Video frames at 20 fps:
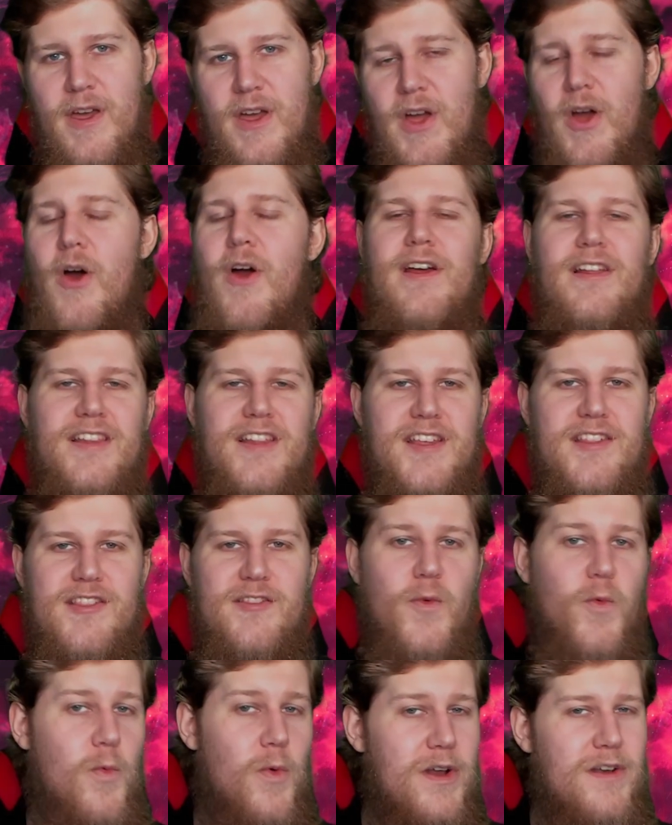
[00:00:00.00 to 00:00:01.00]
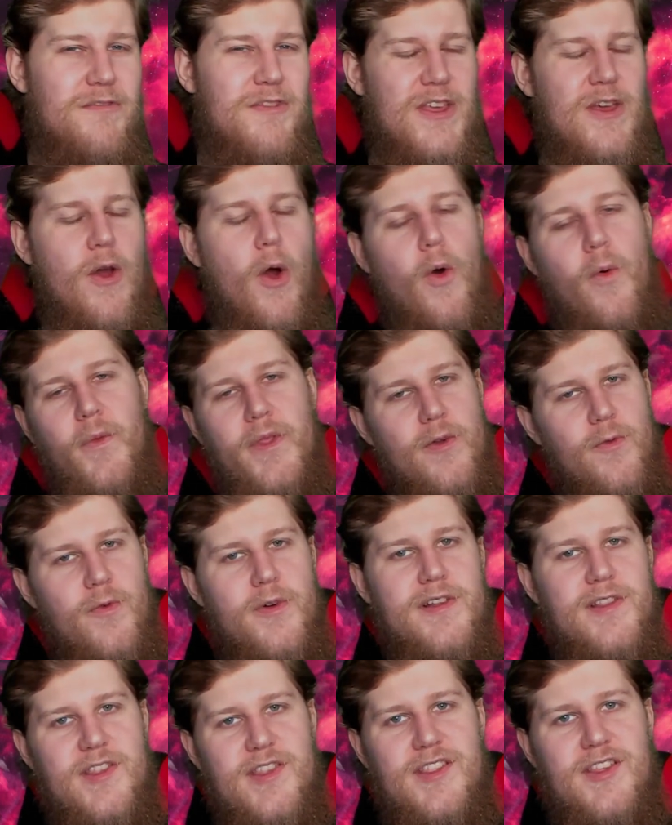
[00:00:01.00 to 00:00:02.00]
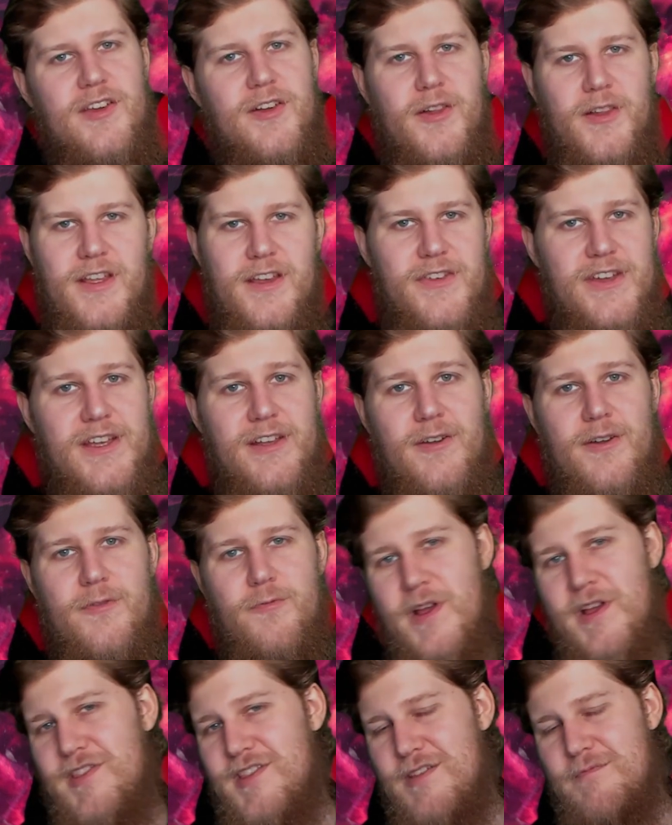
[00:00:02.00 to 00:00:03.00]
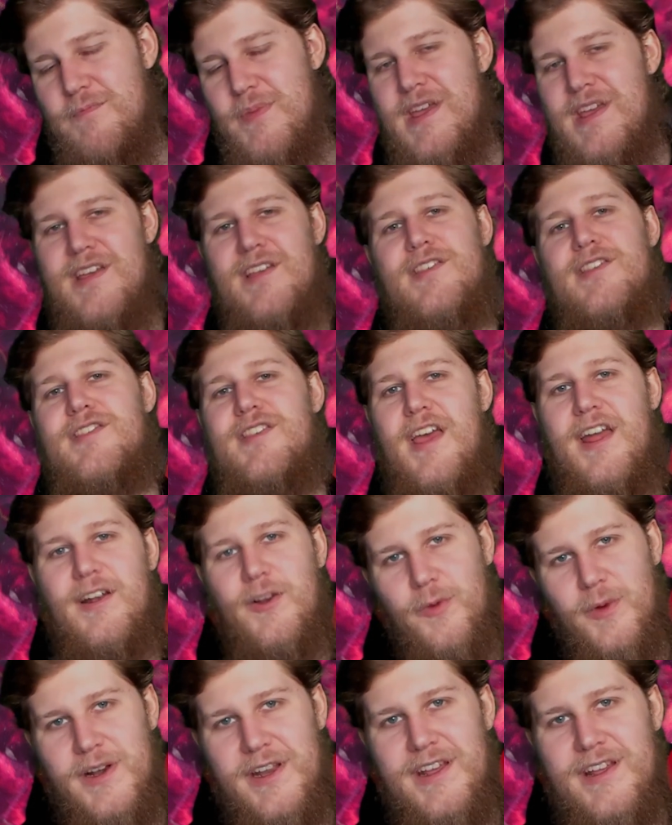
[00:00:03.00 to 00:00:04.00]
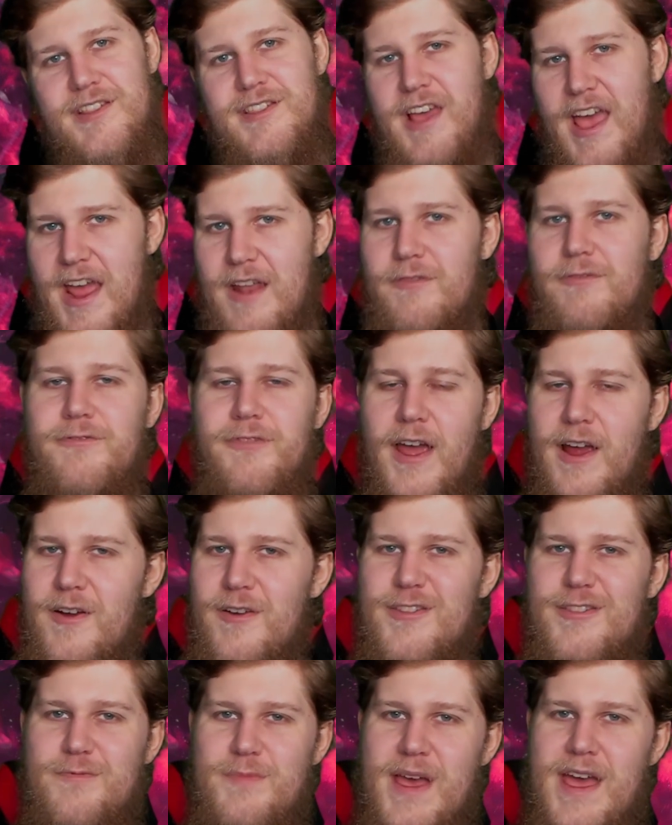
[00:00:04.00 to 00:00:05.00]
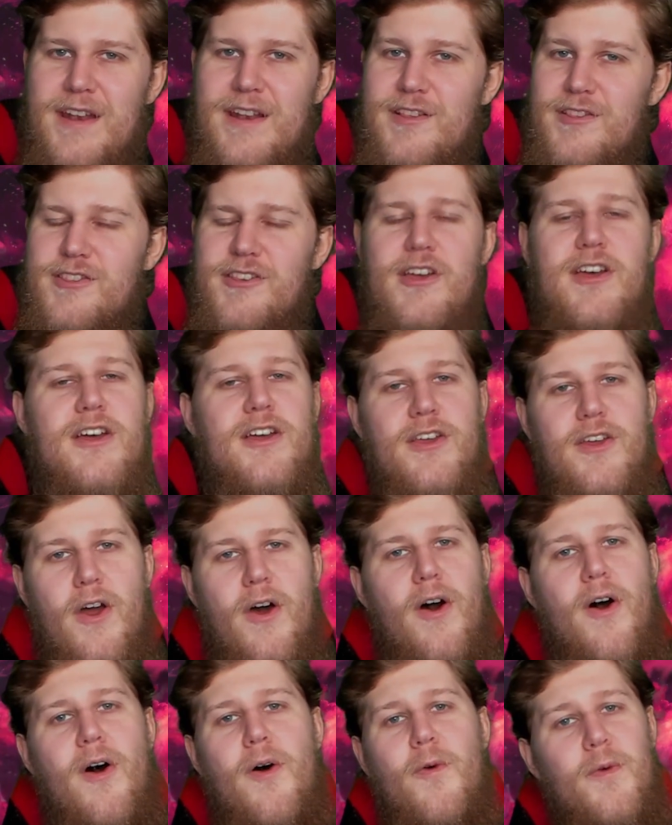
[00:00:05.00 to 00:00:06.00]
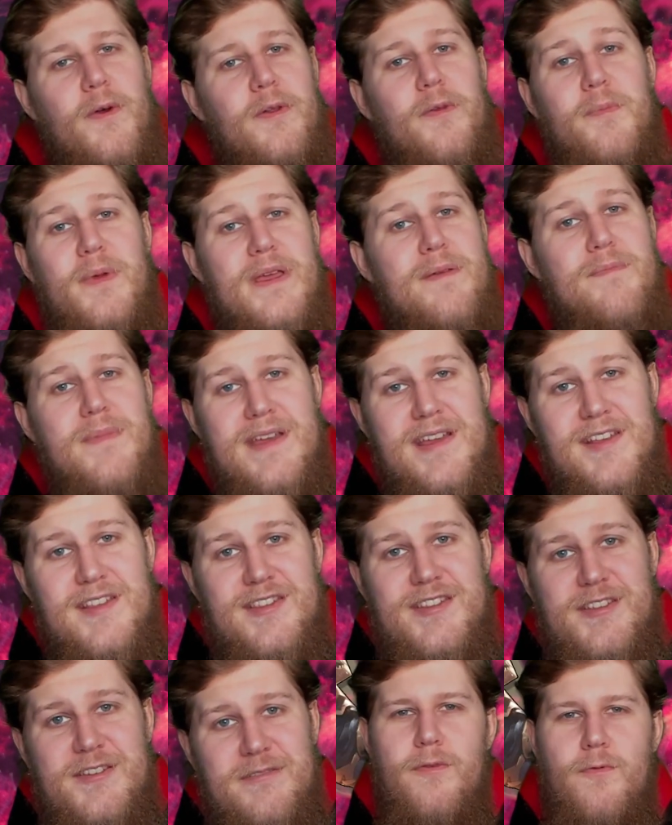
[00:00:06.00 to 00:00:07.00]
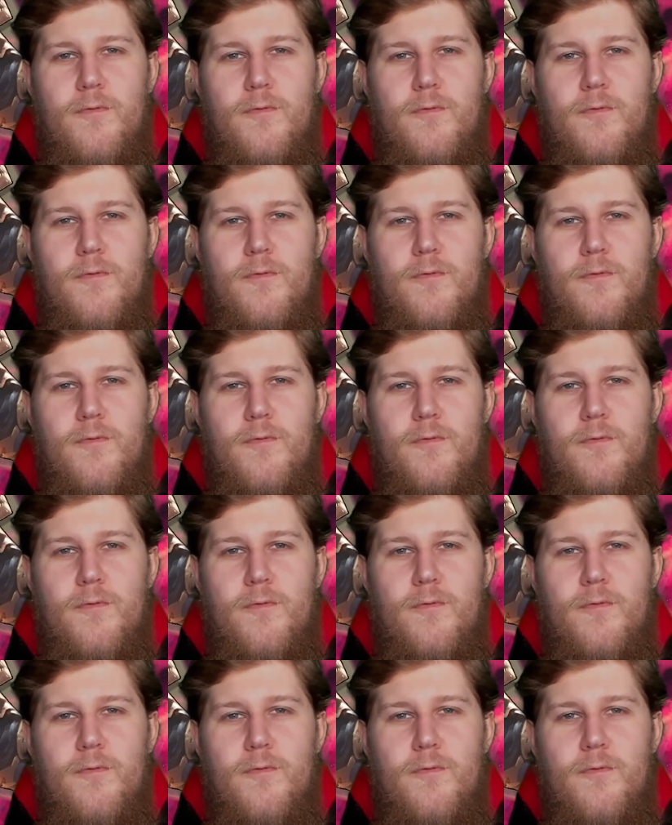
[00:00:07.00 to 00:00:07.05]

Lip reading: Or at least one of the only ones still living. Rest in peace, Sanguinius and Ferrus Manus. Y'all will be missed.